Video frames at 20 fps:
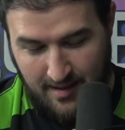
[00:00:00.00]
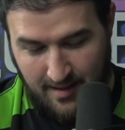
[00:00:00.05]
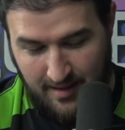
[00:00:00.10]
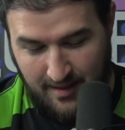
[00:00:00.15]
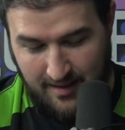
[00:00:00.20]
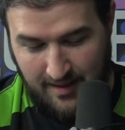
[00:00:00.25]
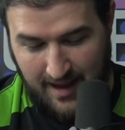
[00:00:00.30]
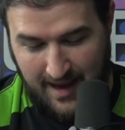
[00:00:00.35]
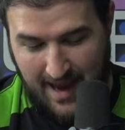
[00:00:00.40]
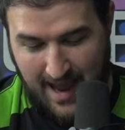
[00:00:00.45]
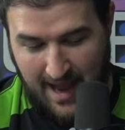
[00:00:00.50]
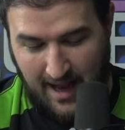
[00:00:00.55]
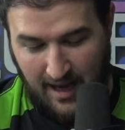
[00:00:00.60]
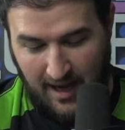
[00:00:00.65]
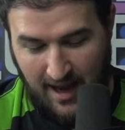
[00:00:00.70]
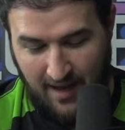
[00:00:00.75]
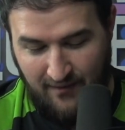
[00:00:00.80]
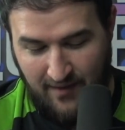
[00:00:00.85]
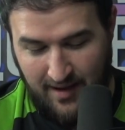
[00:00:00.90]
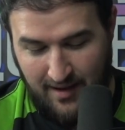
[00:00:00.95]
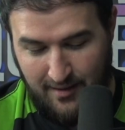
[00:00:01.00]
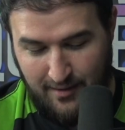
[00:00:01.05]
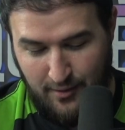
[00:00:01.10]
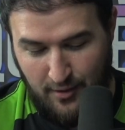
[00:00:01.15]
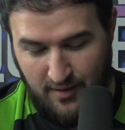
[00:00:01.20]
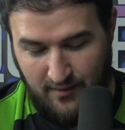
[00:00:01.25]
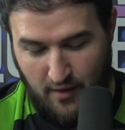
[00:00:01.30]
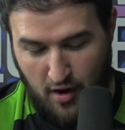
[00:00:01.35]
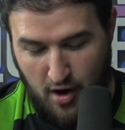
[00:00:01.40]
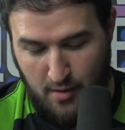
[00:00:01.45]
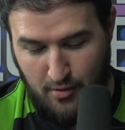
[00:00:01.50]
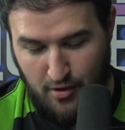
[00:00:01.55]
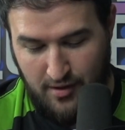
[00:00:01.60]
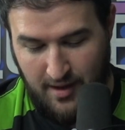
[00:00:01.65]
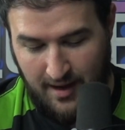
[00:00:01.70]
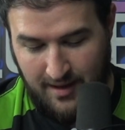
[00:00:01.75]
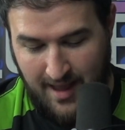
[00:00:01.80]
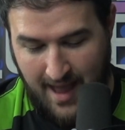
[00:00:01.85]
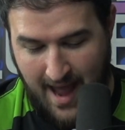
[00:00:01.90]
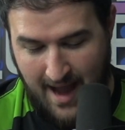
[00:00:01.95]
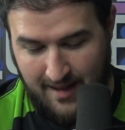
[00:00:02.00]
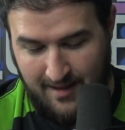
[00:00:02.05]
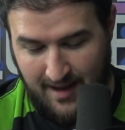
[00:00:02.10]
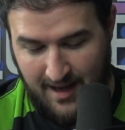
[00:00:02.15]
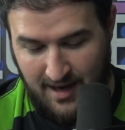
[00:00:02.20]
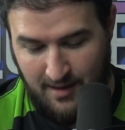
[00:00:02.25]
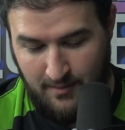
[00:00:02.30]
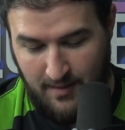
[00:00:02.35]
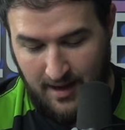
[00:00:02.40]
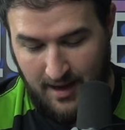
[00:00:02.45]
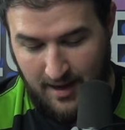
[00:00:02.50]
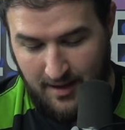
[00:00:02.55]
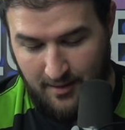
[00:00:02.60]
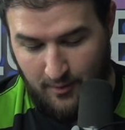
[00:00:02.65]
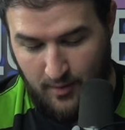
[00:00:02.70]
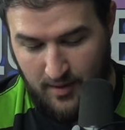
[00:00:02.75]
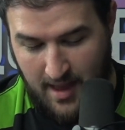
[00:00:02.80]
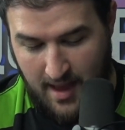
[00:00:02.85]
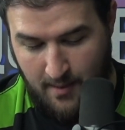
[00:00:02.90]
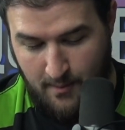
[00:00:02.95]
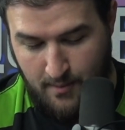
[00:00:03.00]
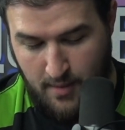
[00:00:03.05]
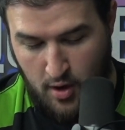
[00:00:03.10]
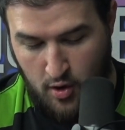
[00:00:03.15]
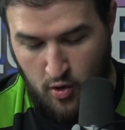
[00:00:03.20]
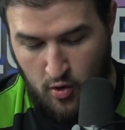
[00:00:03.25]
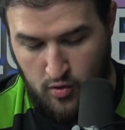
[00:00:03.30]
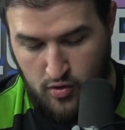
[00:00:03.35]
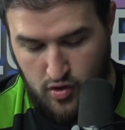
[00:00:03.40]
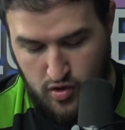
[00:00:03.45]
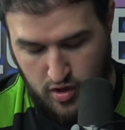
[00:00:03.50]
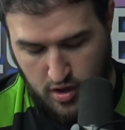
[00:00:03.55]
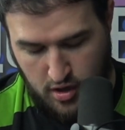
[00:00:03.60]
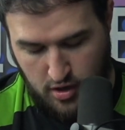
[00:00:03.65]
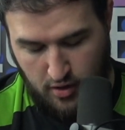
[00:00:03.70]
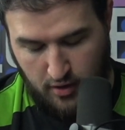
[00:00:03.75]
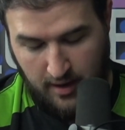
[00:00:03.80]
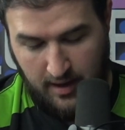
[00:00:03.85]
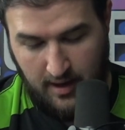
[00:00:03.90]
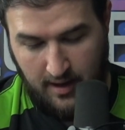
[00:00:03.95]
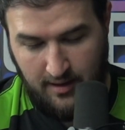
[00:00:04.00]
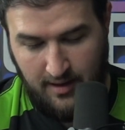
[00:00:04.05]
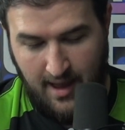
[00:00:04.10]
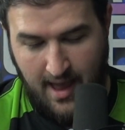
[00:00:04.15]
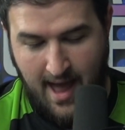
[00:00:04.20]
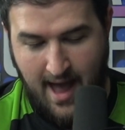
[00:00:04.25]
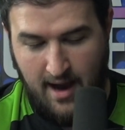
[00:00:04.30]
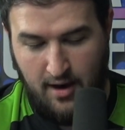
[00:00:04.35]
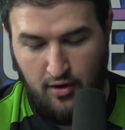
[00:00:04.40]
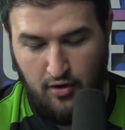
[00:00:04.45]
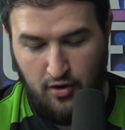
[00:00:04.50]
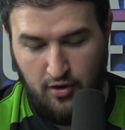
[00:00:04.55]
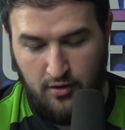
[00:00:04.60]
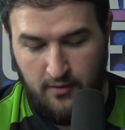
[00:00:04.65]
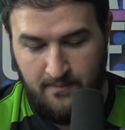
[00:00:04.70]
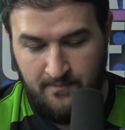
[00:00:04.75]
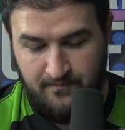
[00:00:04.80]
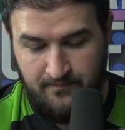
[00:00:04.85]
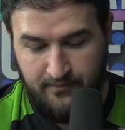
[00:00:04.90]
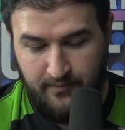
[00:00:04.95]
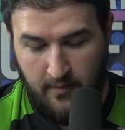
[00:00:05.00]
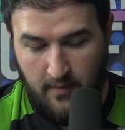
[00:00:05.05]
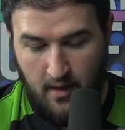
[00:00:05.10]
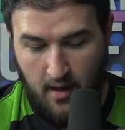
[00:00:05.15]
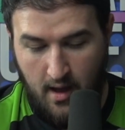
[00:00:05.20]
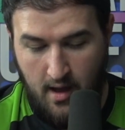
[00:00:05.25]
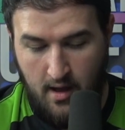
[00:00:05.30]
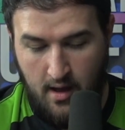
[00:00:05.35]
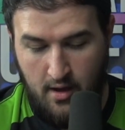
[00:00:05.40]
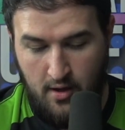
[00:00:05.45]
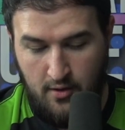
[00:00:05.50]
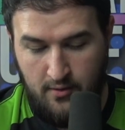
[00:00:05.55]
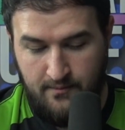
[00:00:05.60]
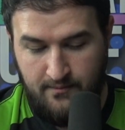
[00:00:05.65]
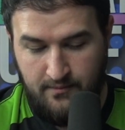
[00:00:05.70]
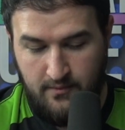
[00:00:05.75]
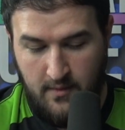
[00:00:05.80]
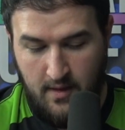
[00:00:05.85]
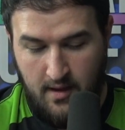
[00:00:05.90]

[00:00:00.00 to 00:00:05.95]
Let's see, a living suit of armor that attacks enemies with a bone-jarring tackle. Uh-oh.